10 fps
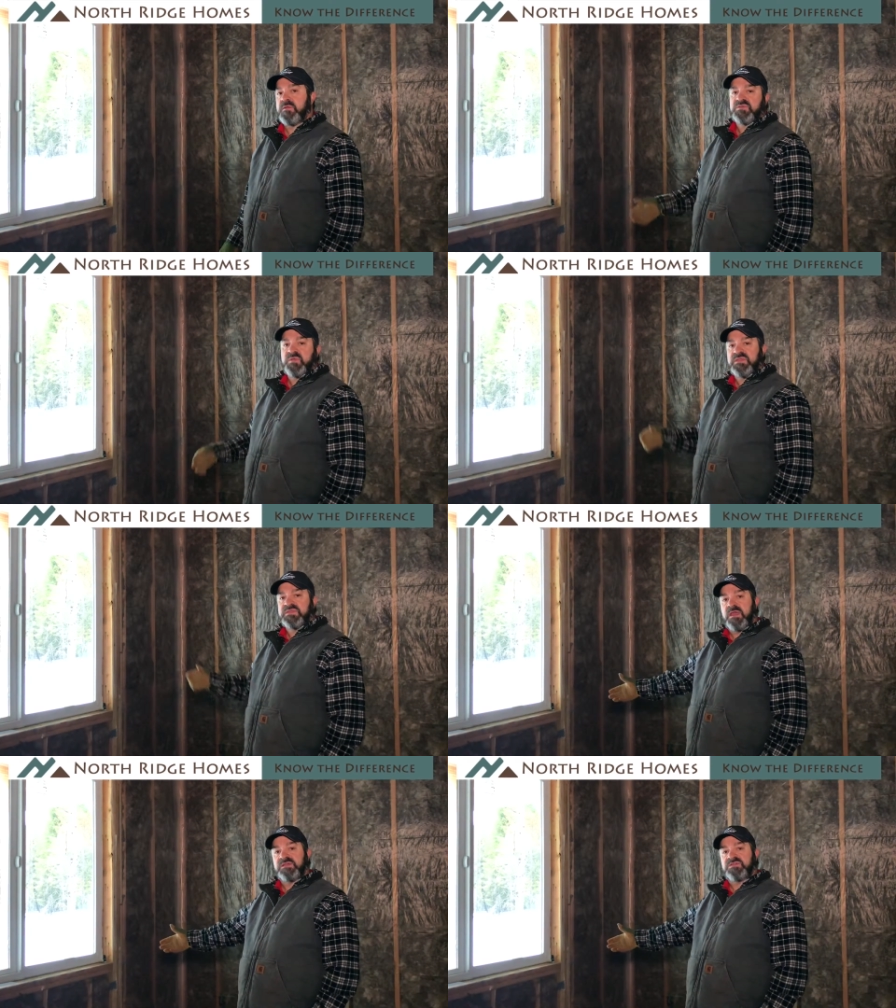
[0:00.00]
Between
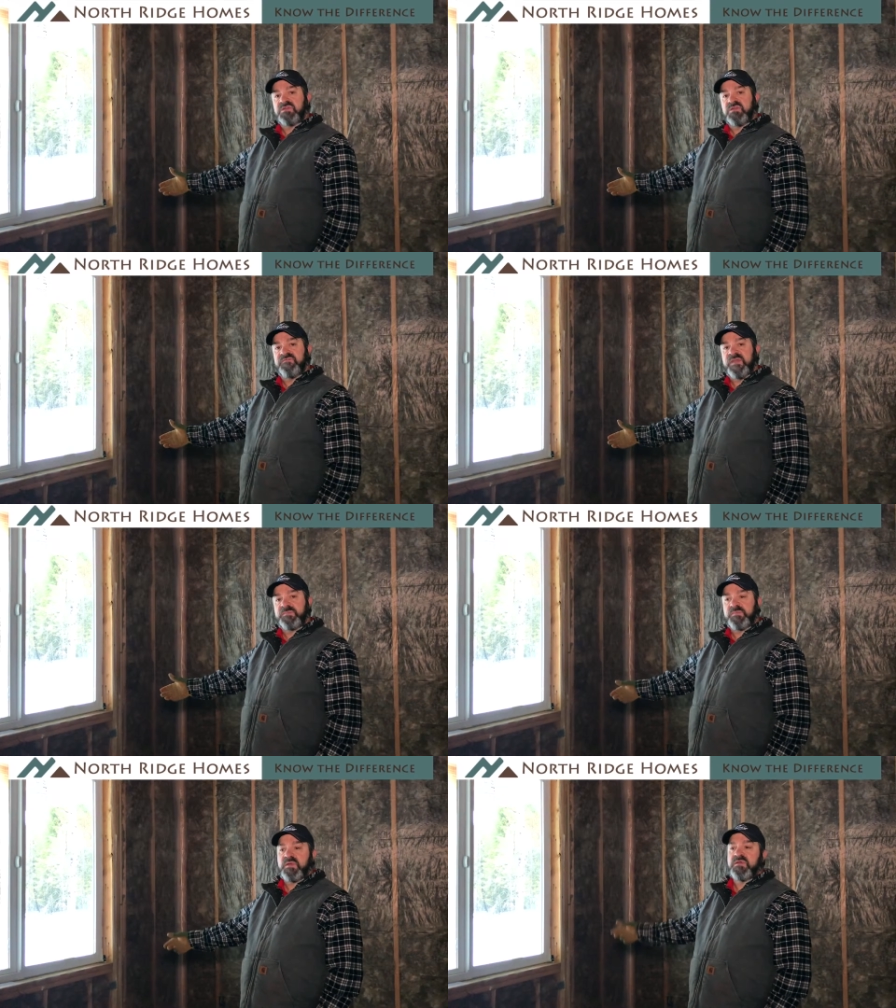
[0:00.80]
the exterior
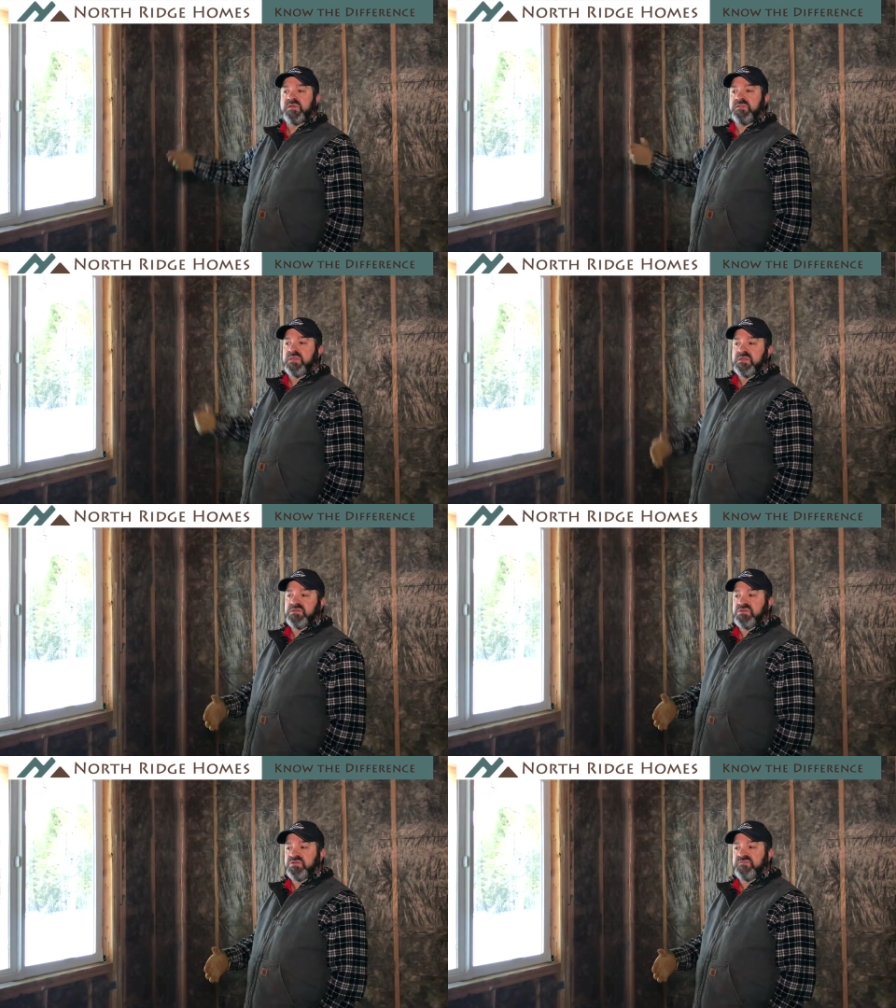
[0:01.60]
vapor barrier and the
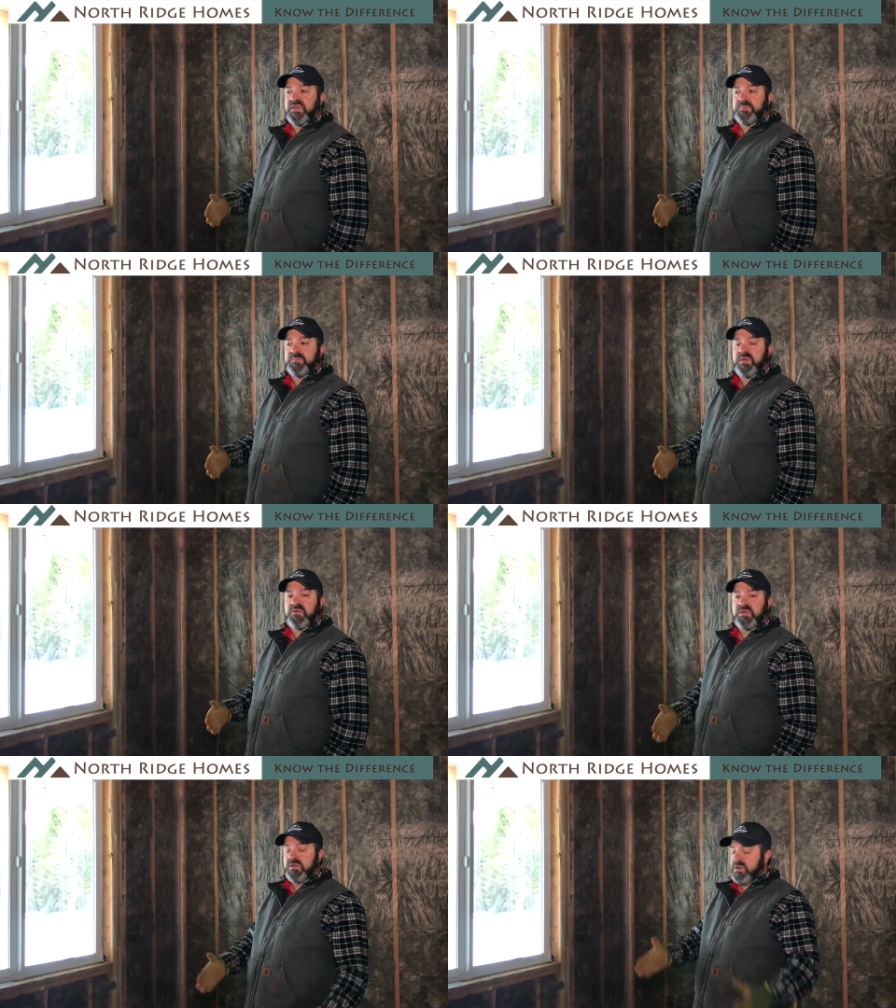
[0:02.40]
interior vapor
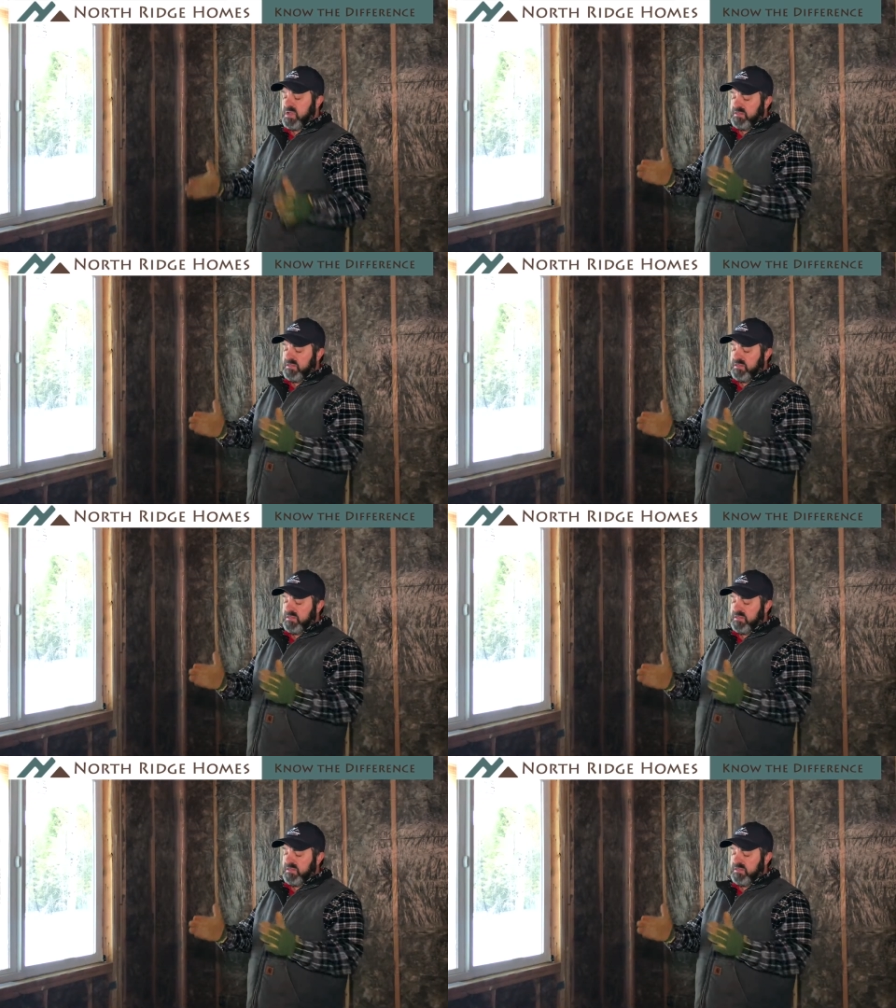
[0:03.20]
barrier,